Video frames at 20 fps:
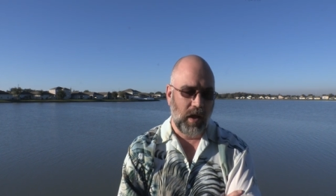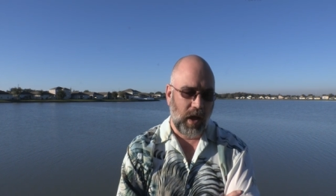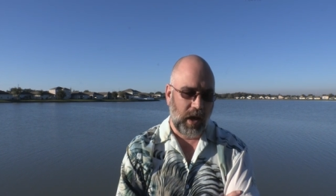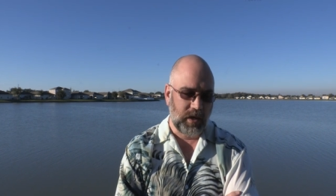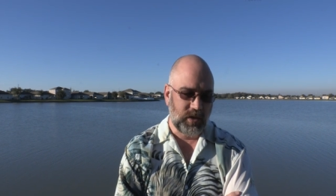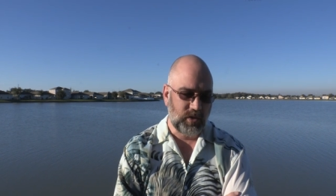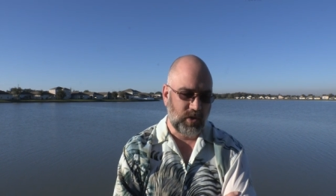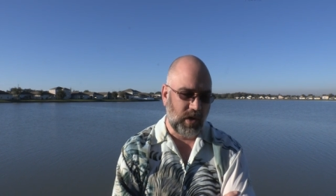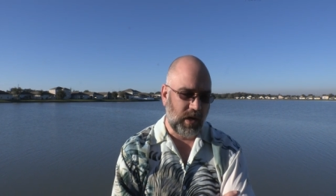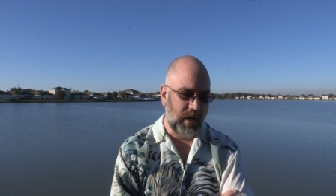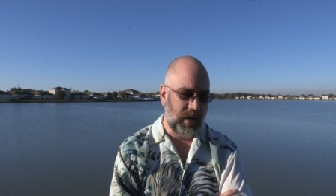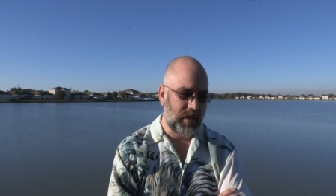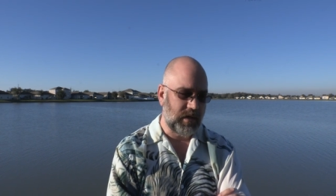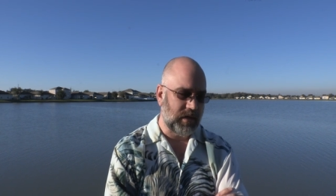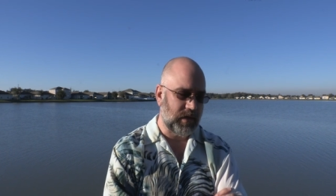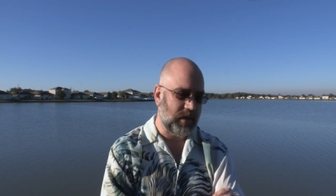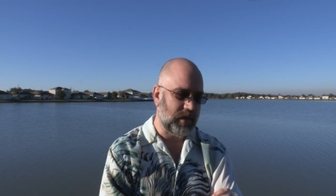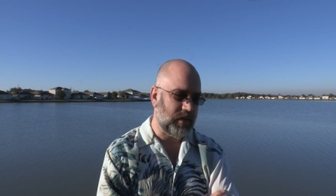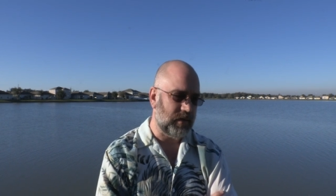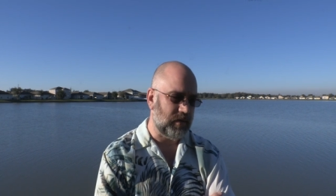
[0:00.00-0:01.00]
I tried,
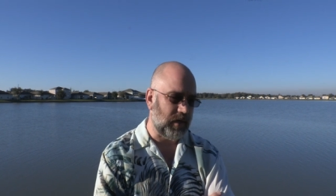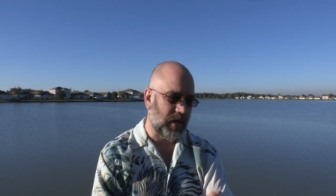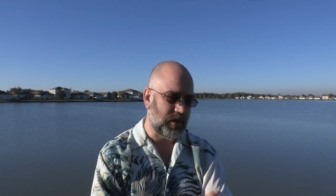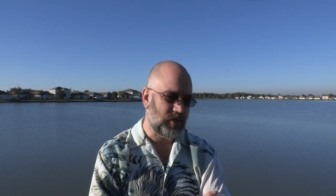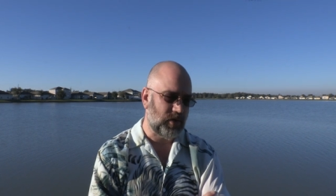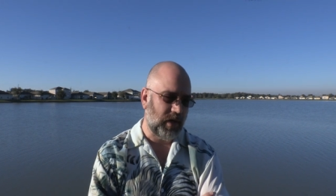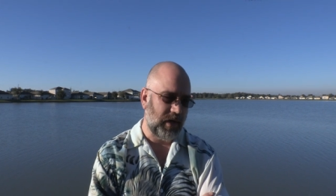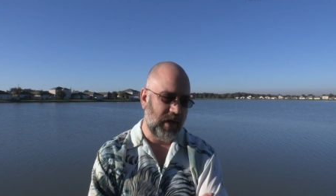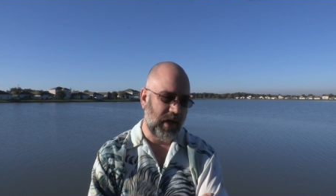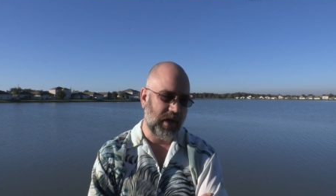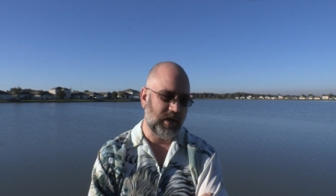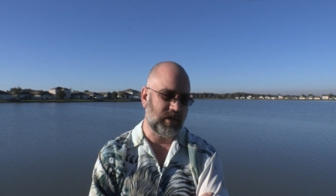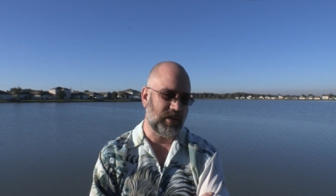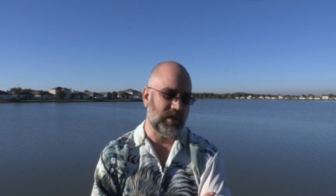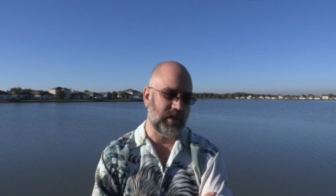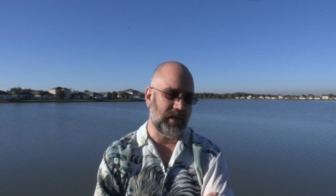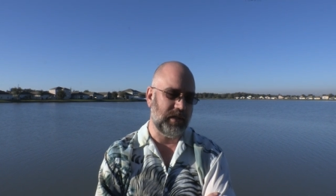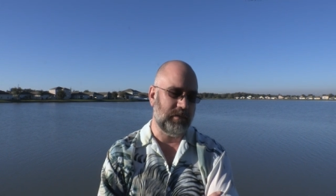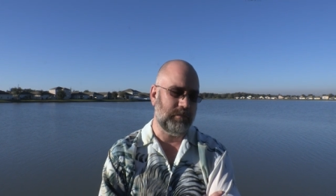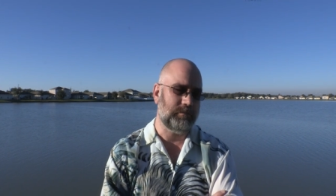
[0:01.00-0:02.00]
uh, I tried
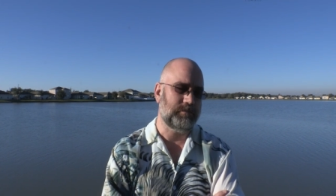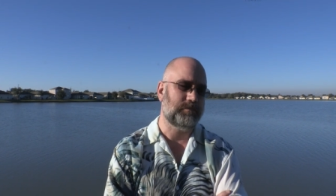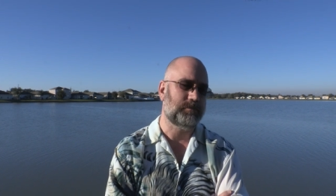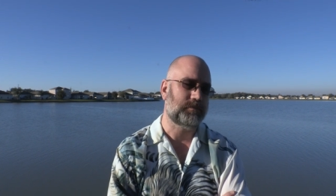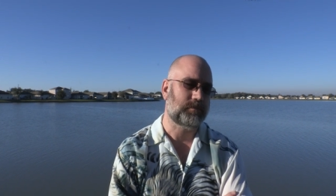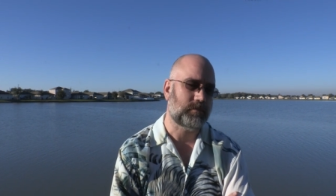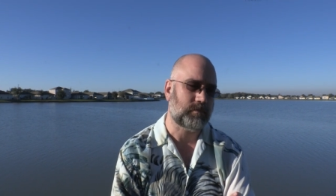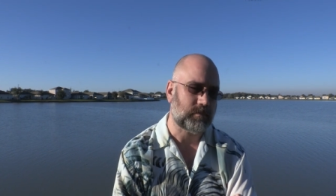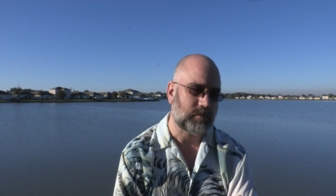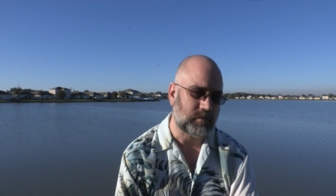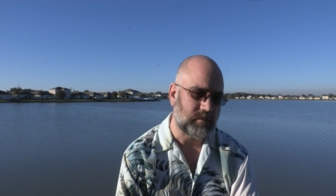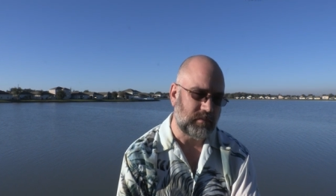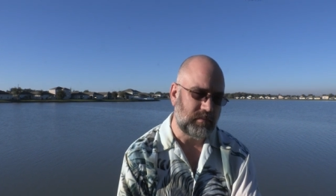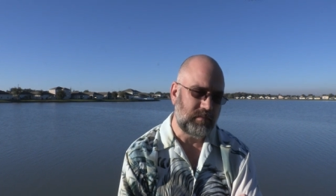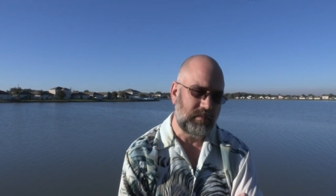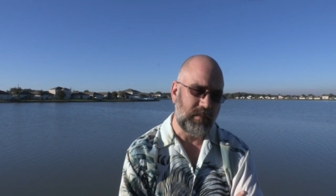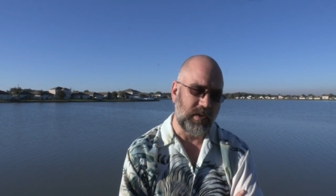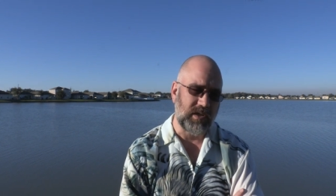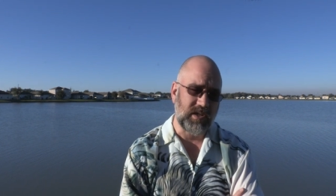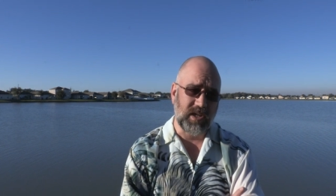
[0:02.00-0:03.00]
actually
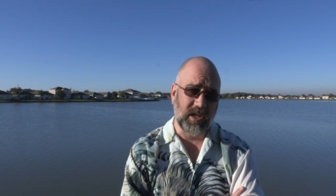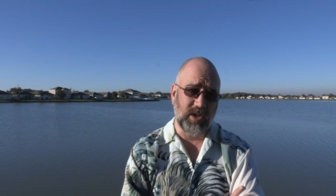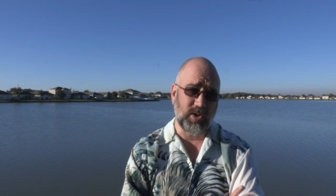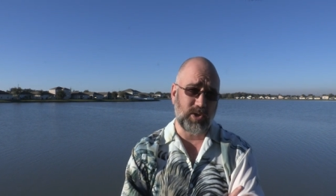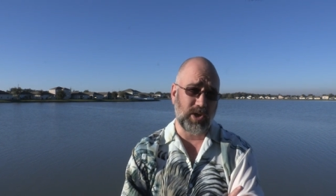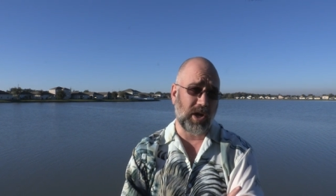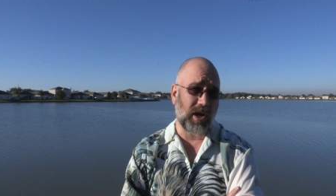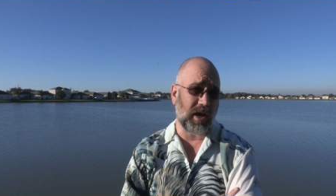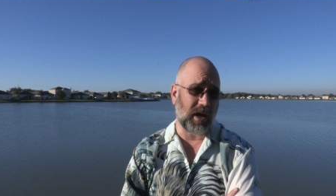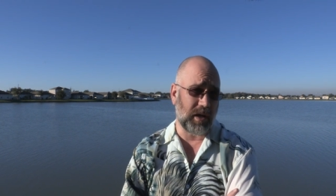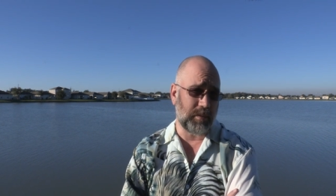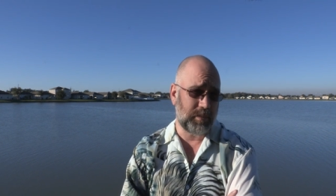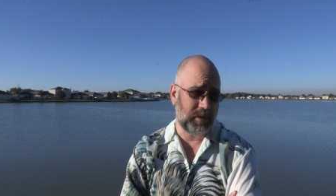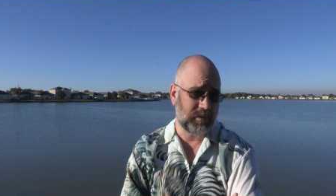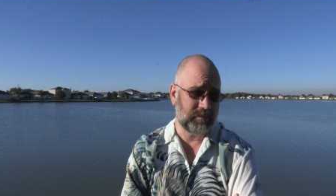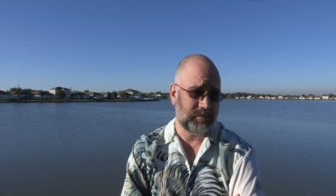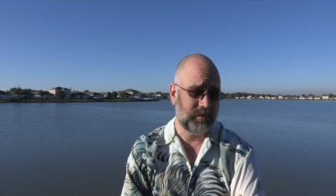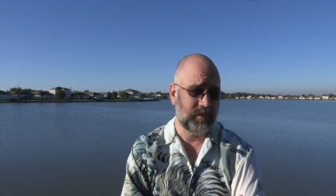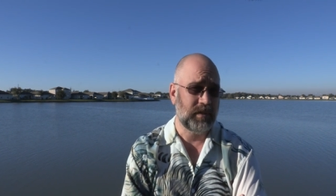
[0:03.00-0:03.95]
to get a job,